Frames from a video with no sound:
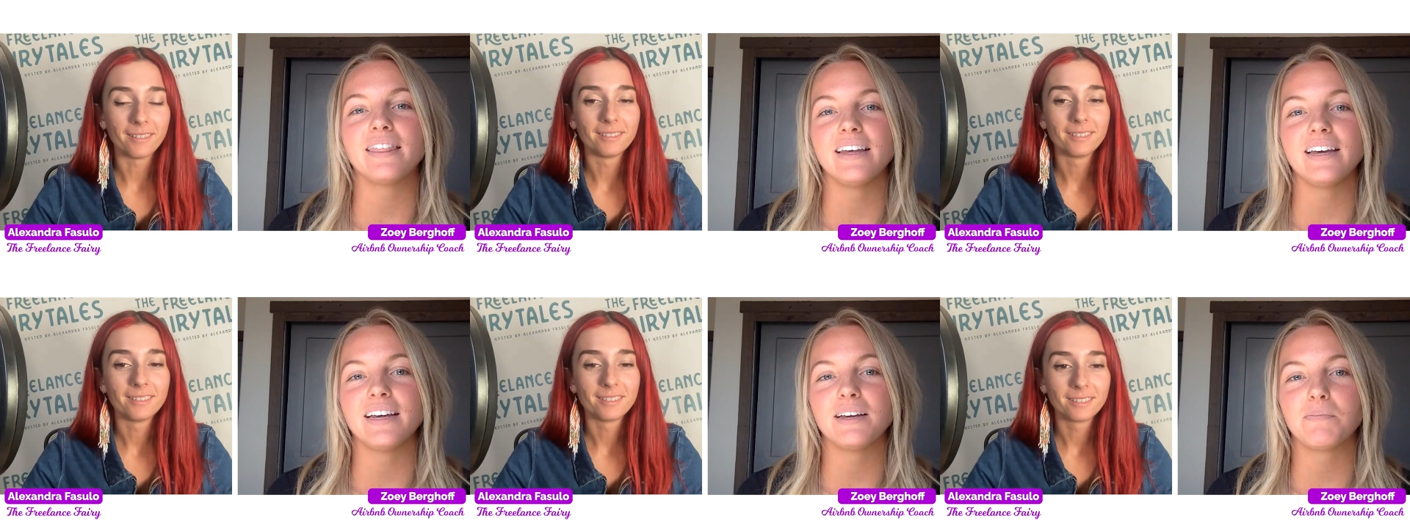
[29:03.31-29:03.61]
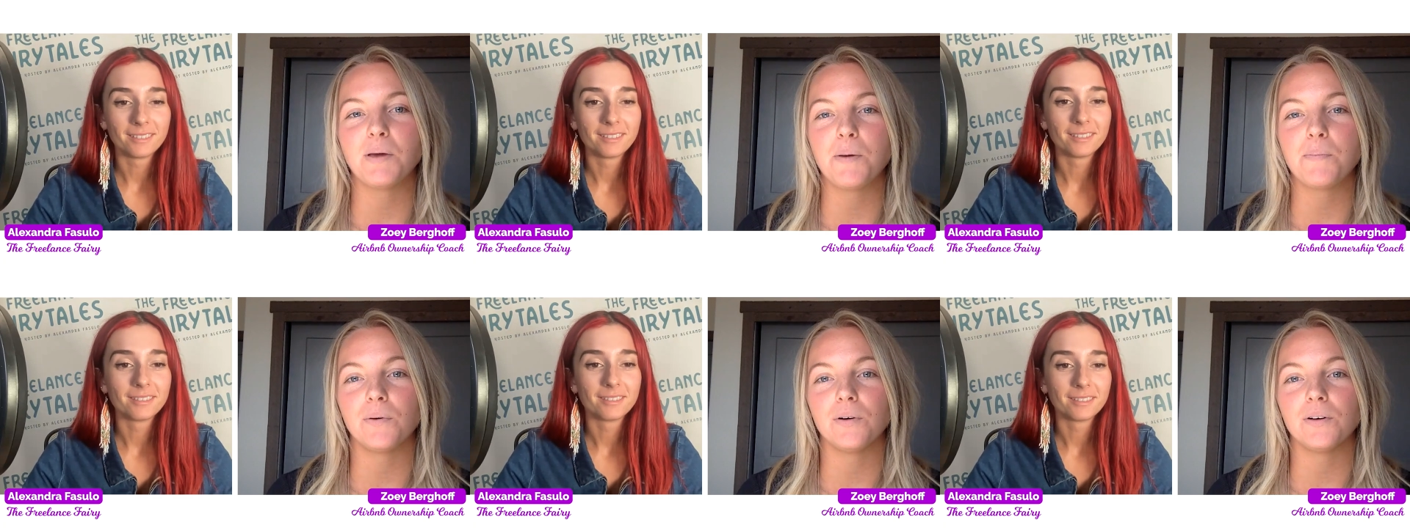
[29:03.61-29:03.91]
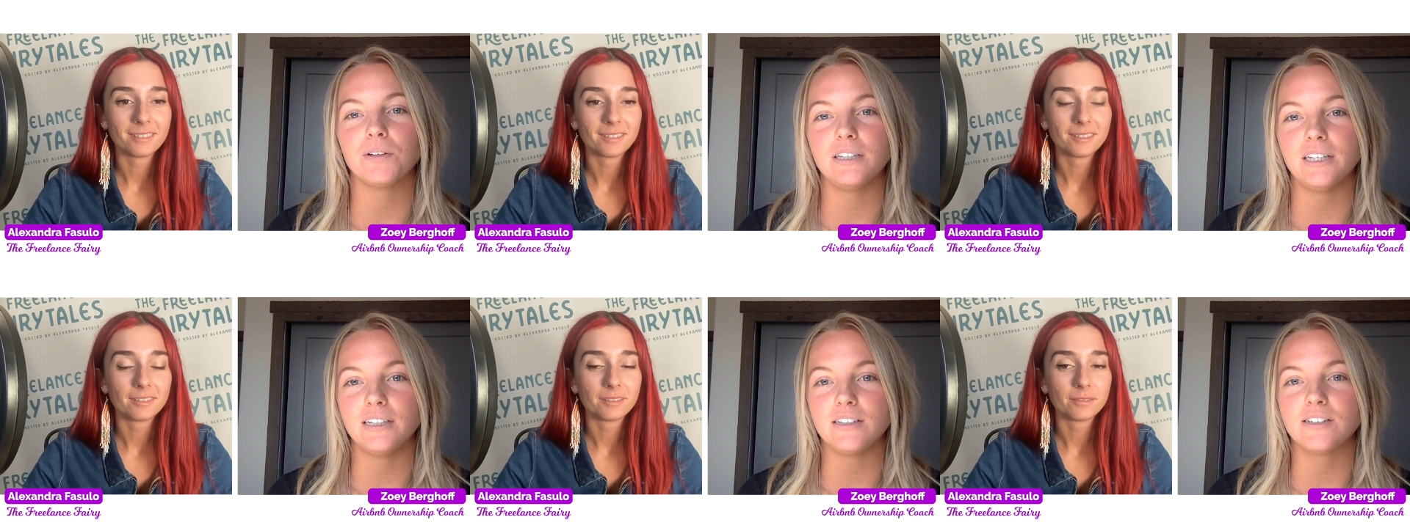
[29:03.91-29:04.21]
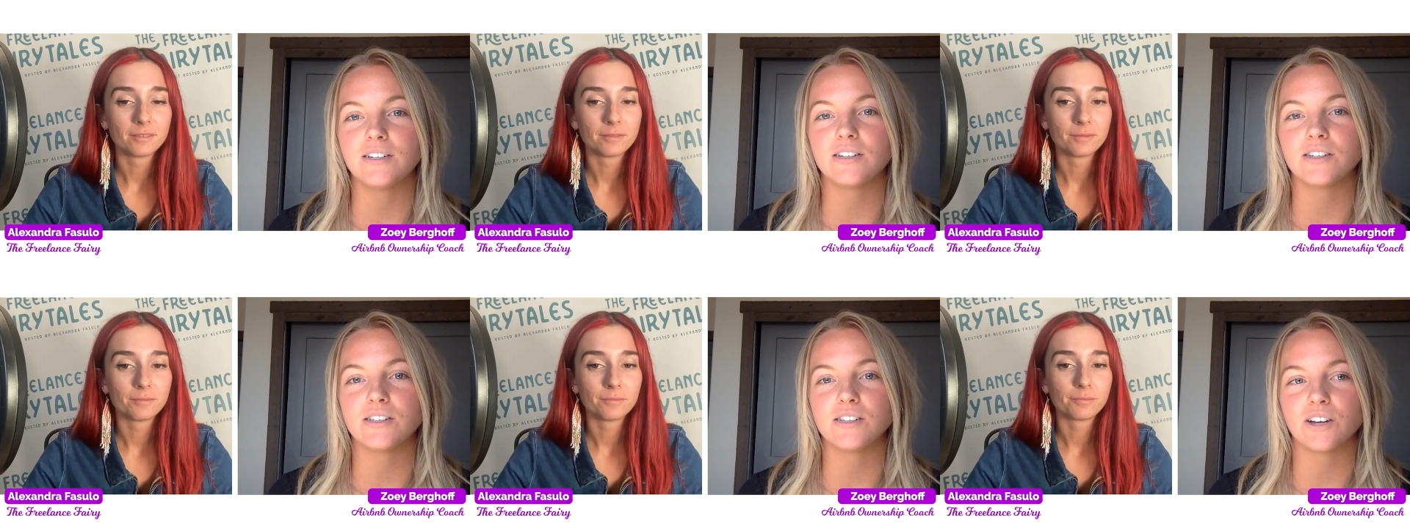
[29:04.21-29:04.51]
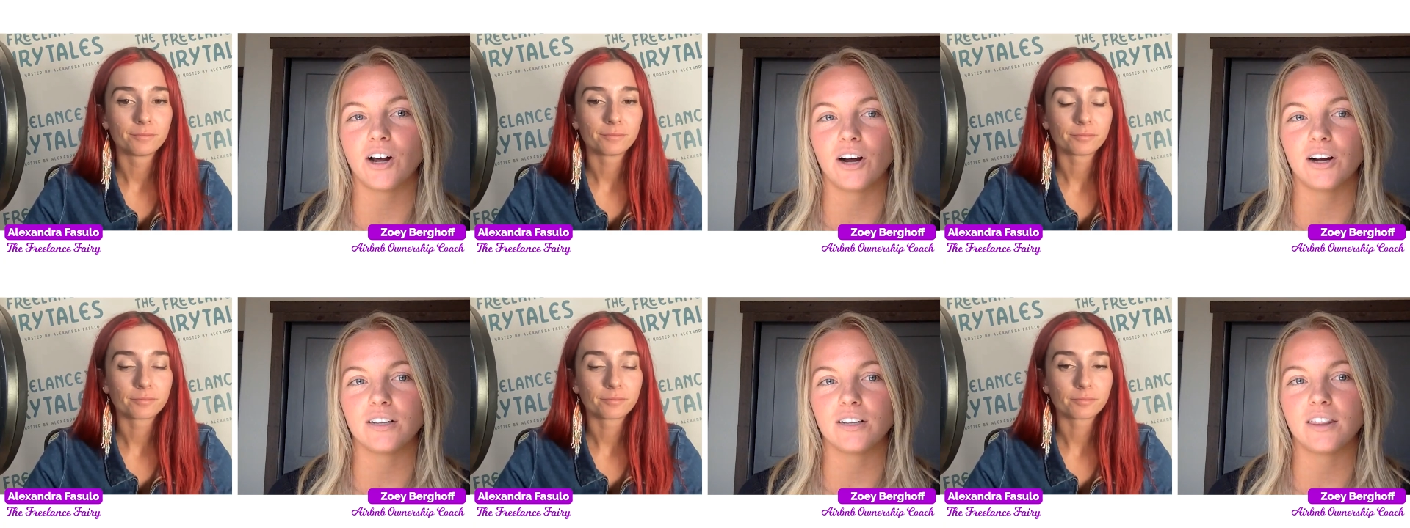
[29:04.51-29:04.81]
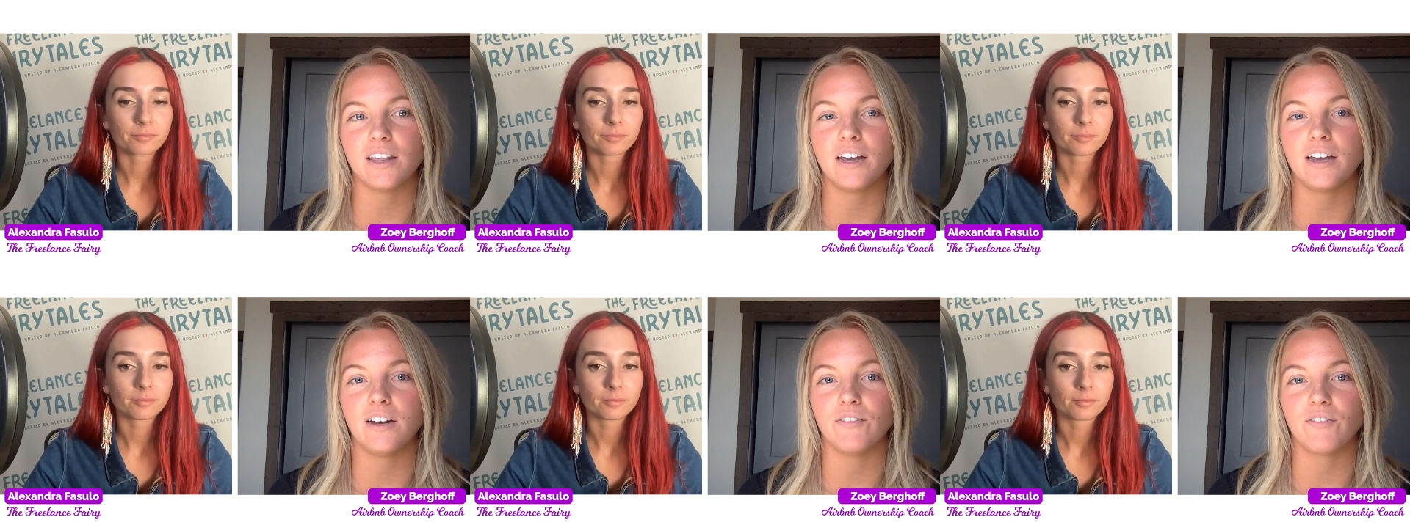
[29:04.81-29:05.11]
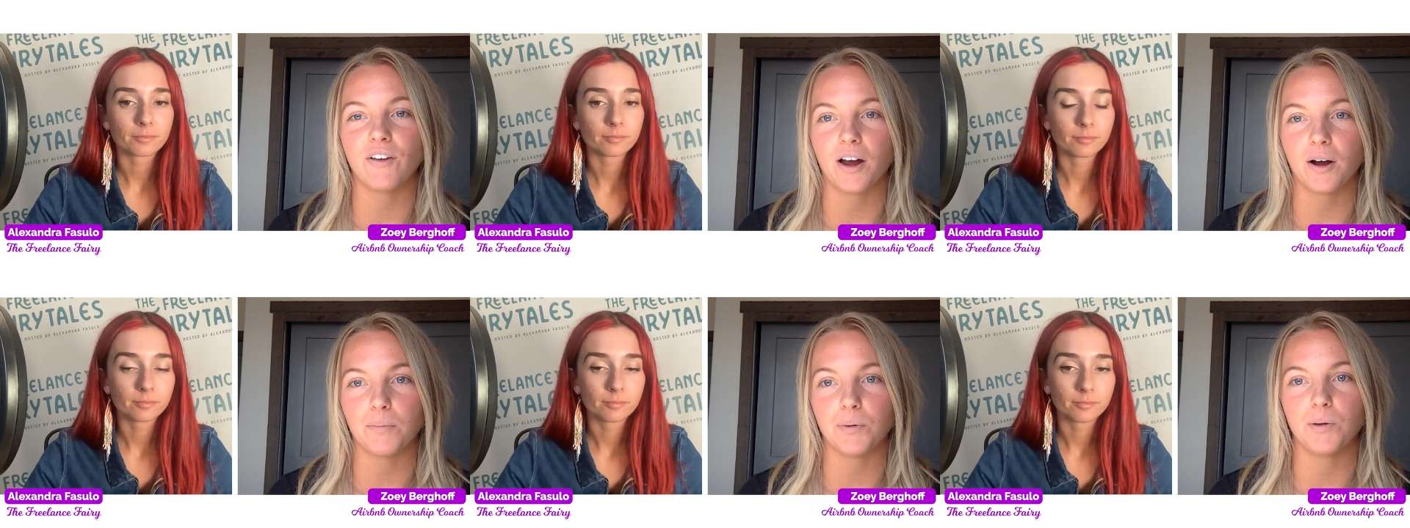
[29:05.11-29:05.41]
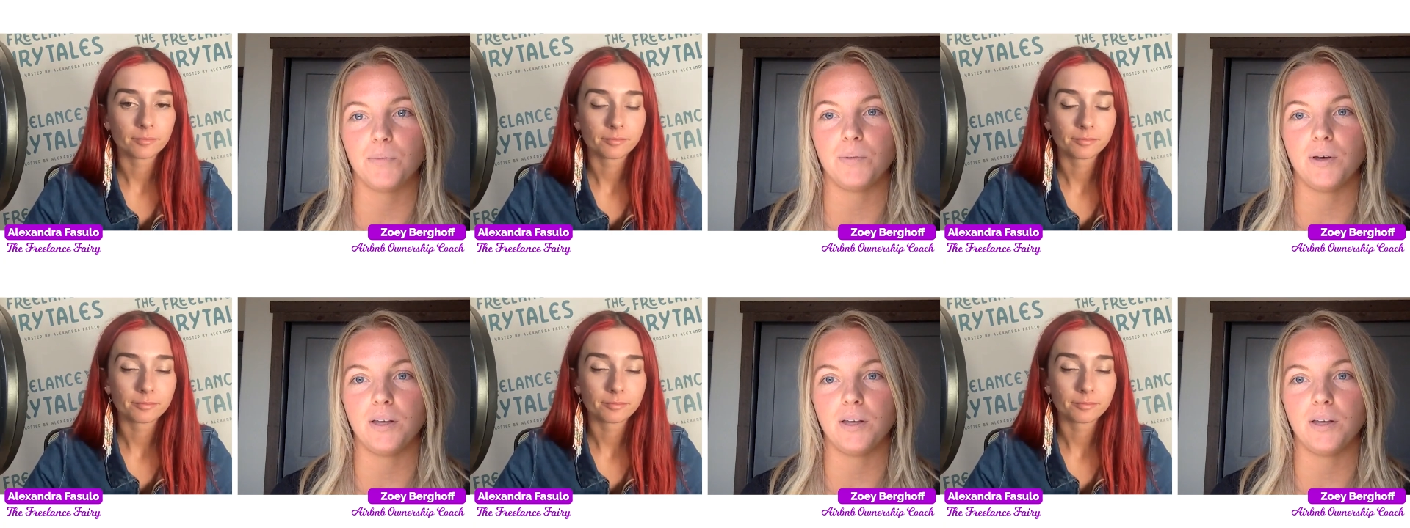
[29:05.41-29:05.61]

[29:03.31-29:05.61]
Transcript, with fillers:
Speaker 1: think people need to start thinking of Airbnb,